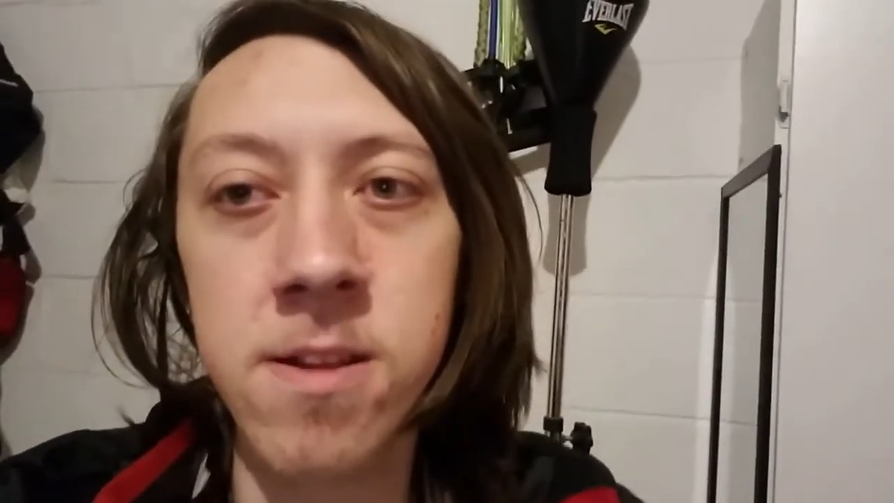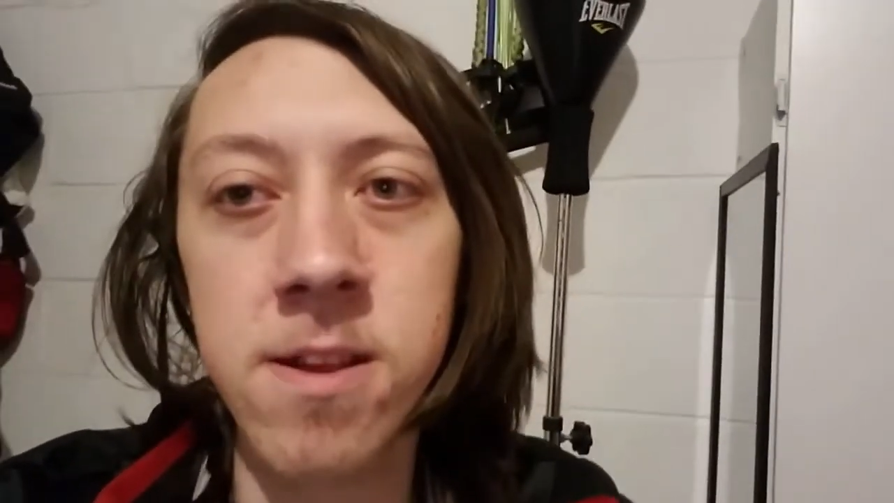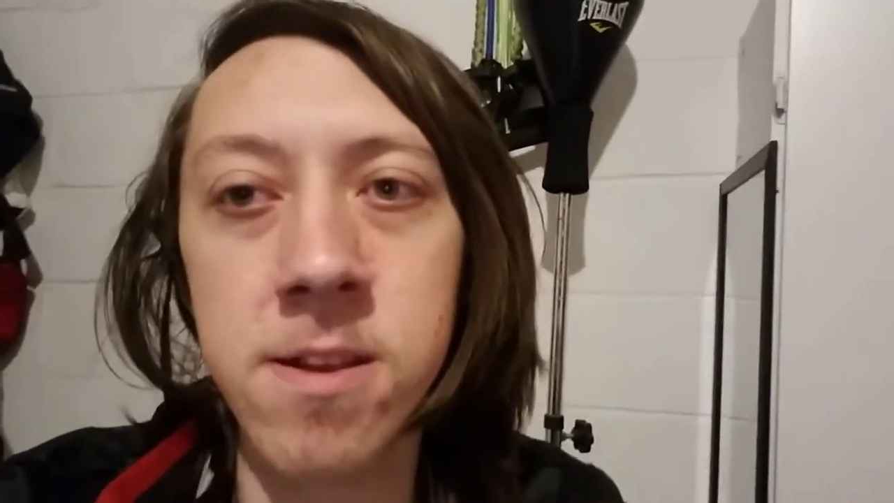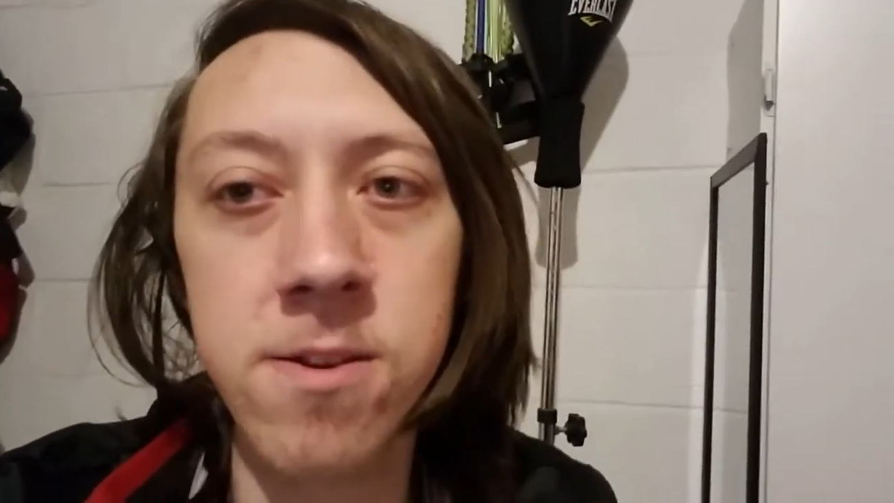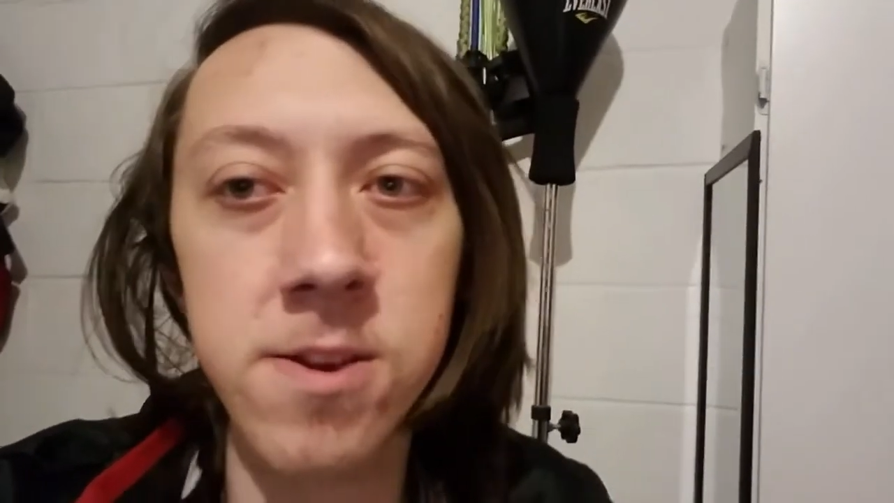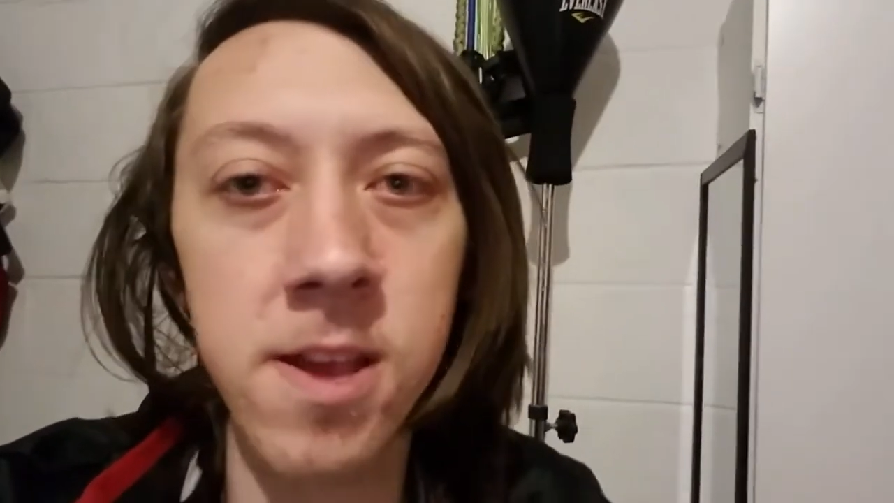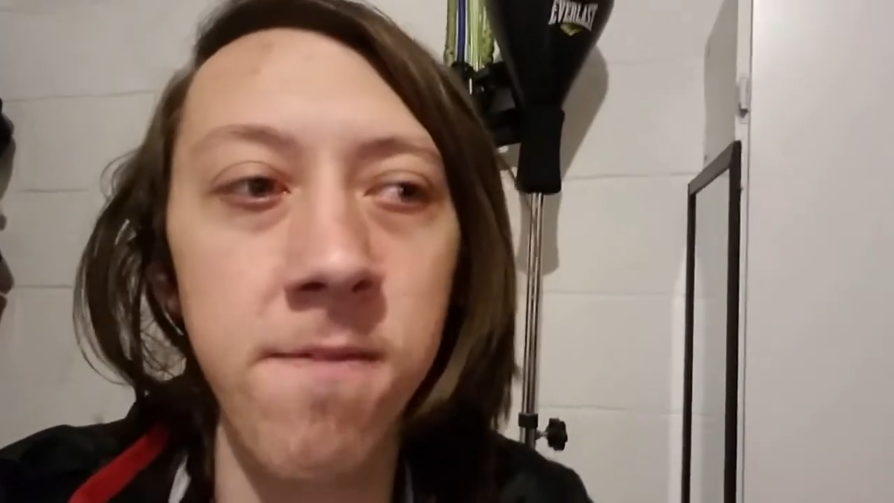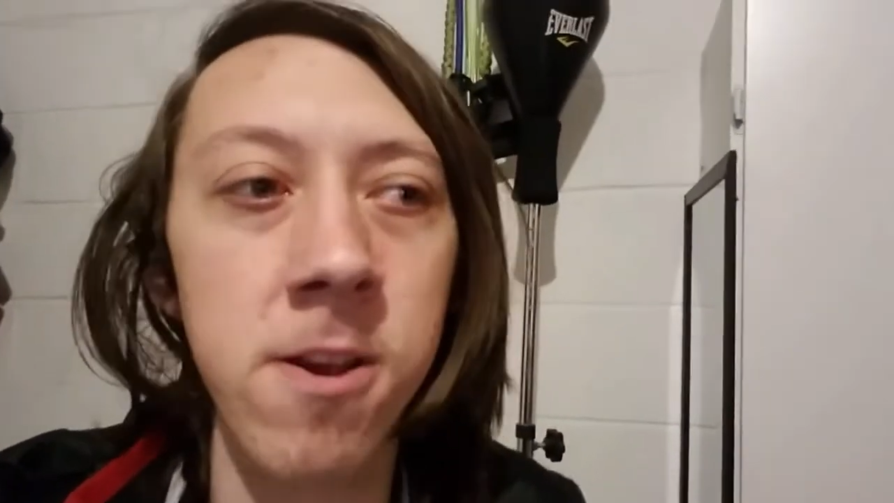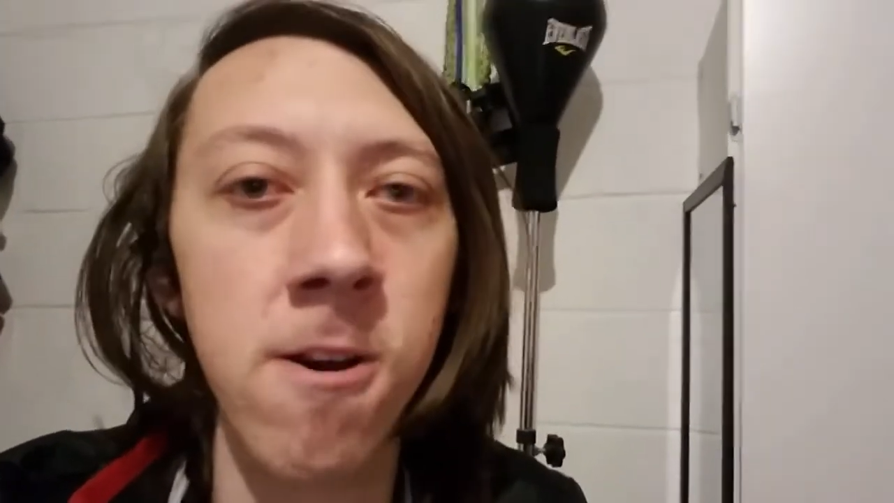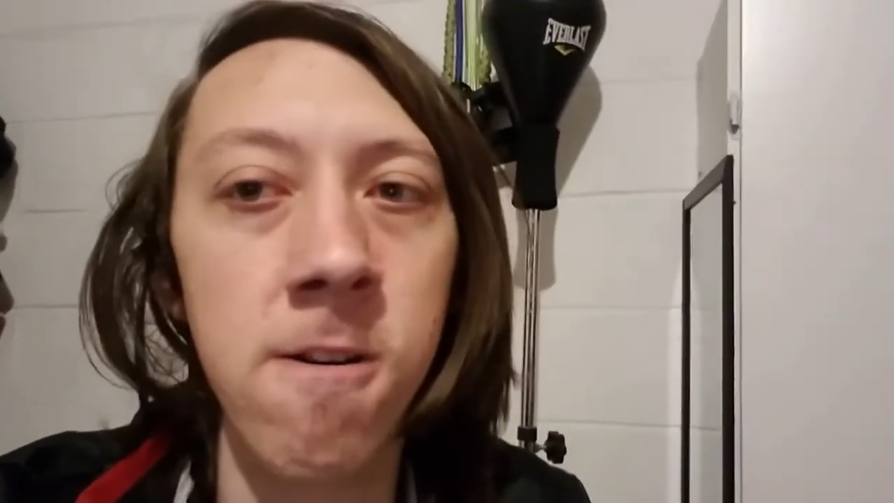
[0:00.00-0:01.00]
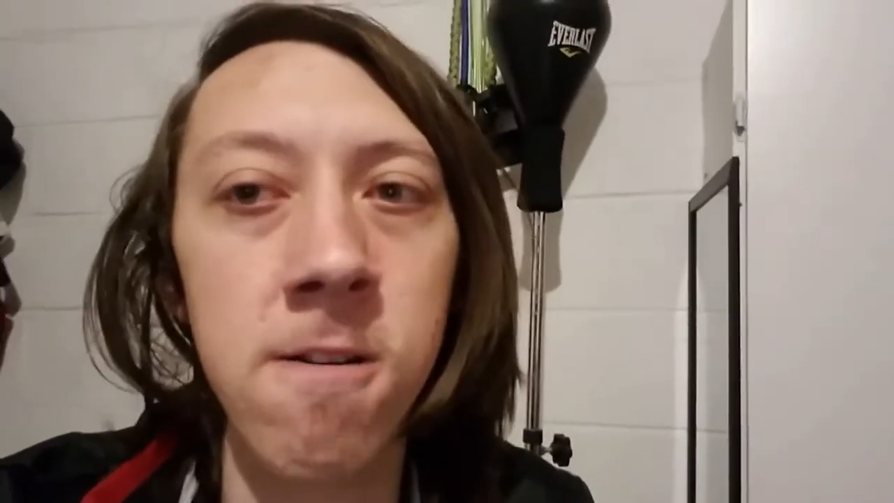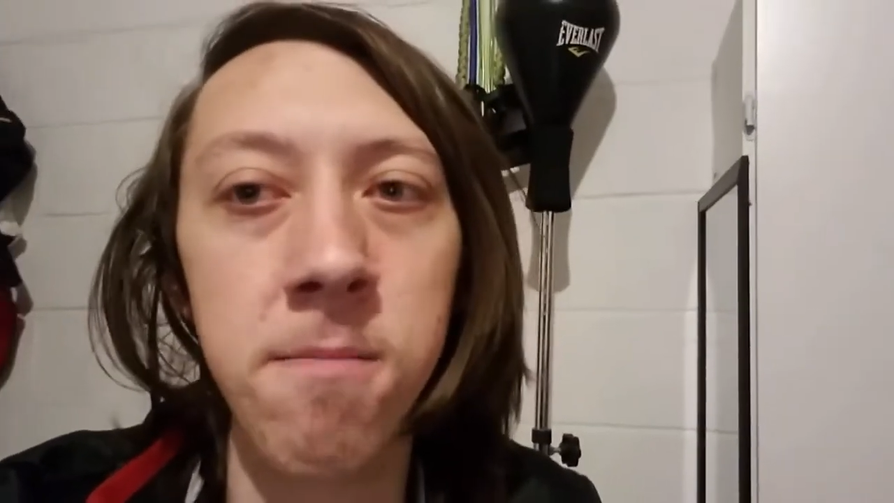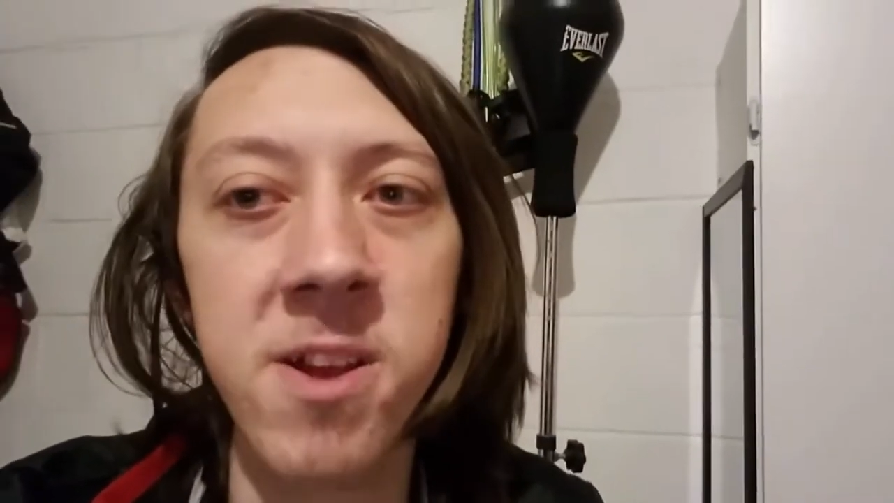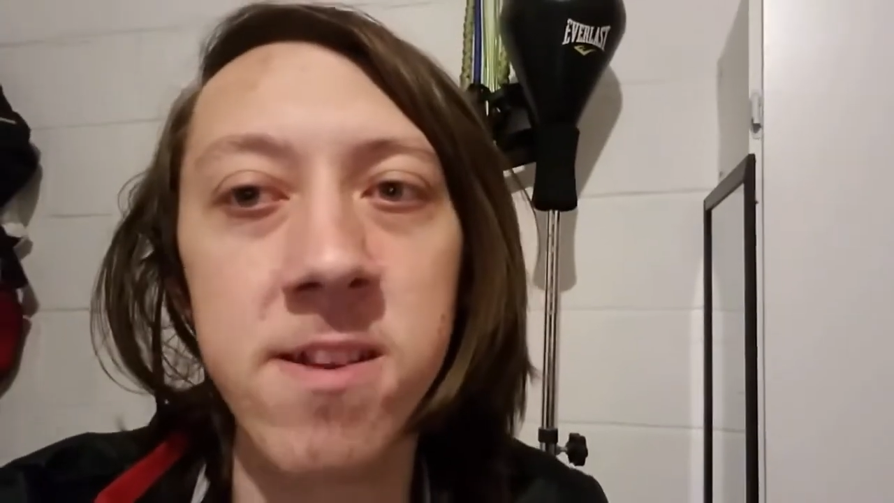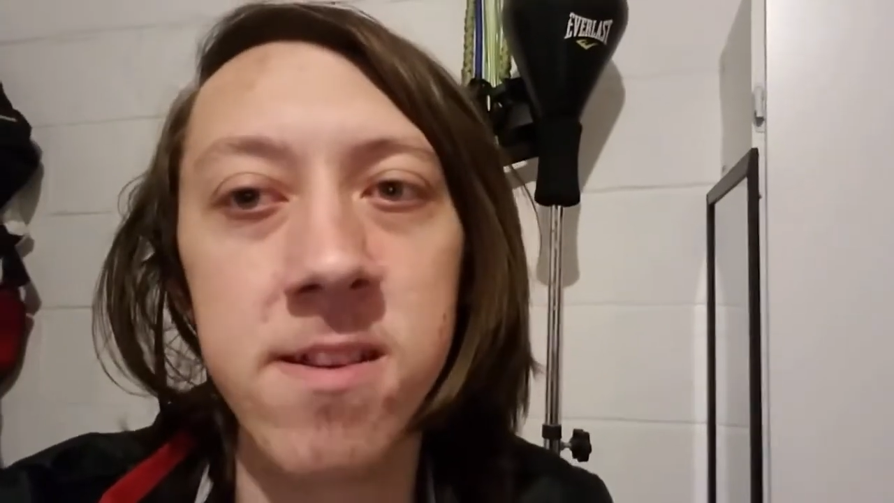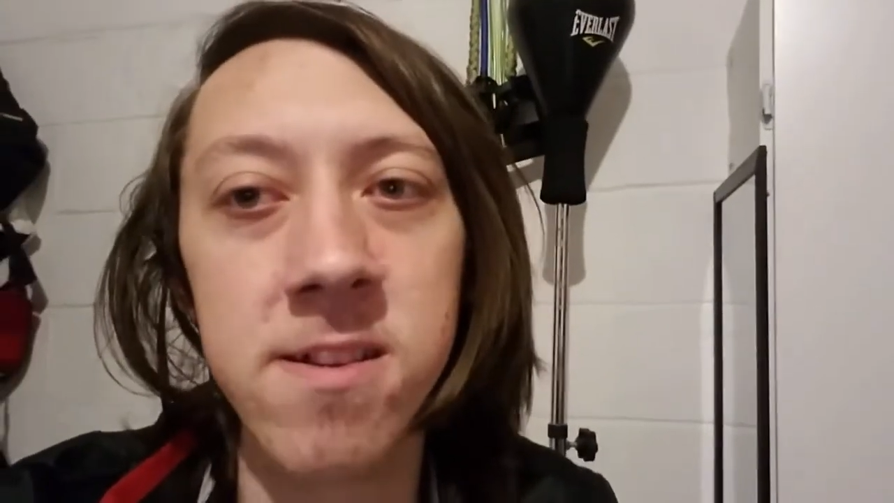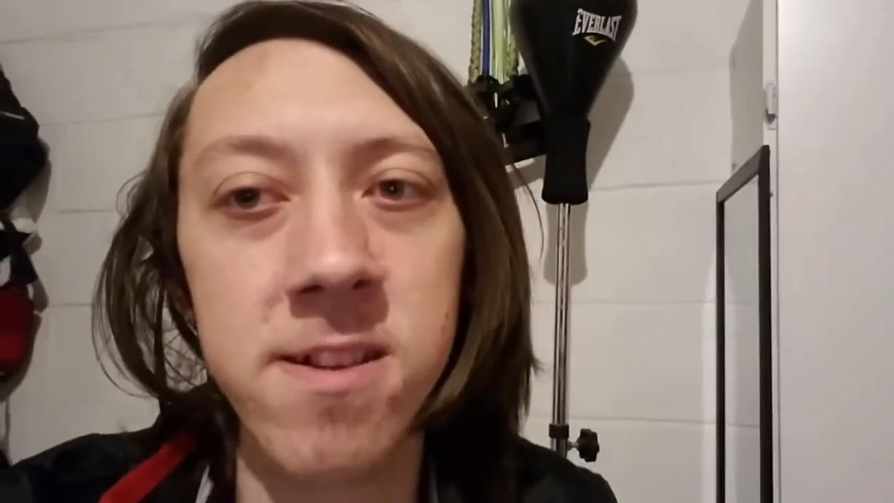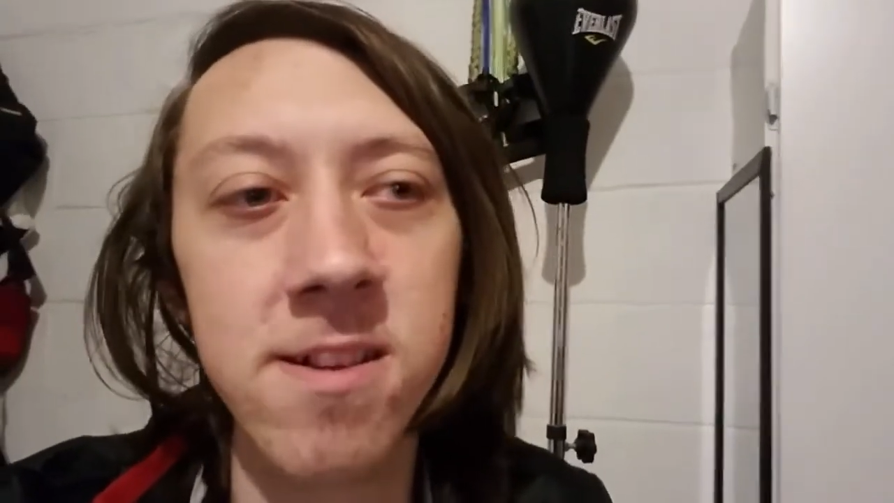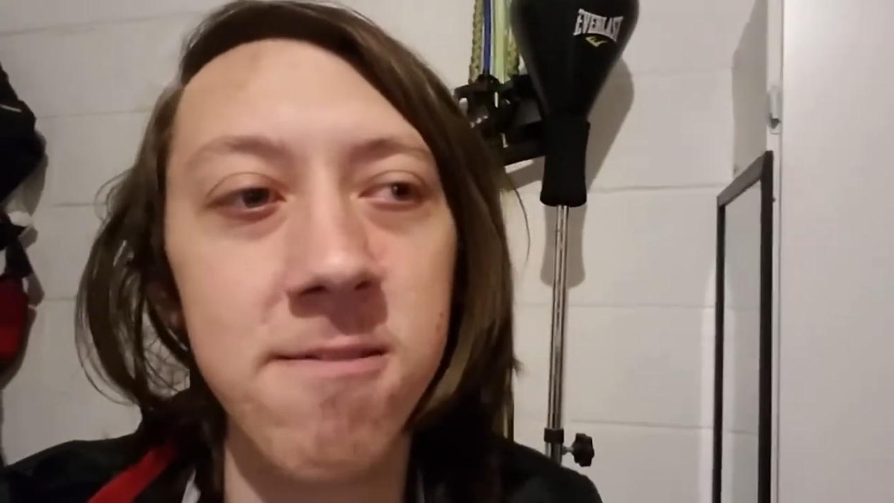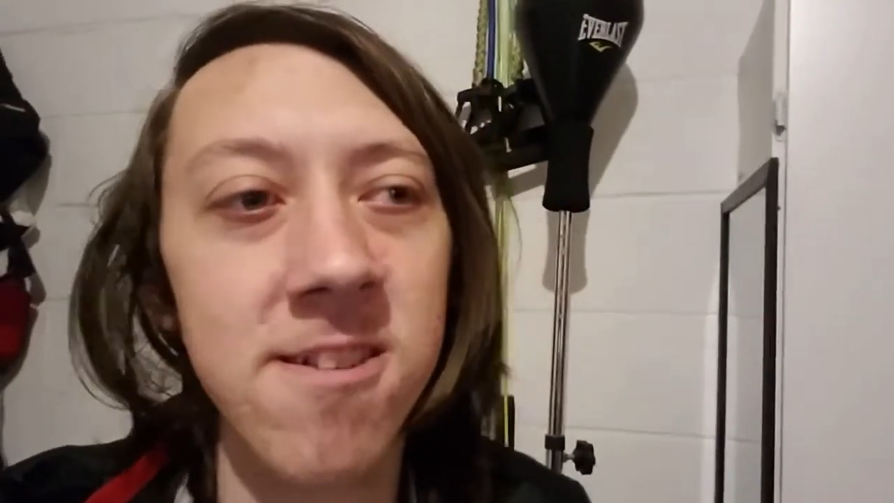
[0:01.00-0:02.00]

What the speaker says: then you just have to call basically,